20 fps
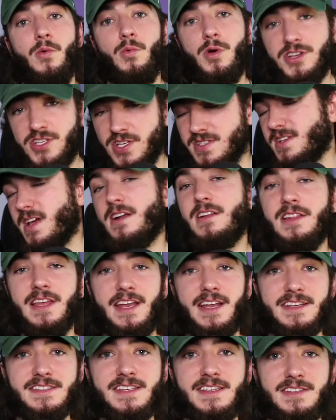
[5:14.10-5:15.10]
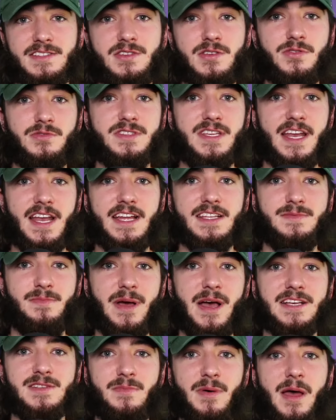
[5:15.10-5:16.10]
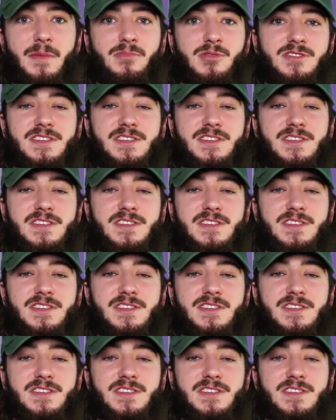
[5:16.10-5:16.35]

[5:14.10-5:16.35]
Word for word: which is going to lead us into tonight's best bet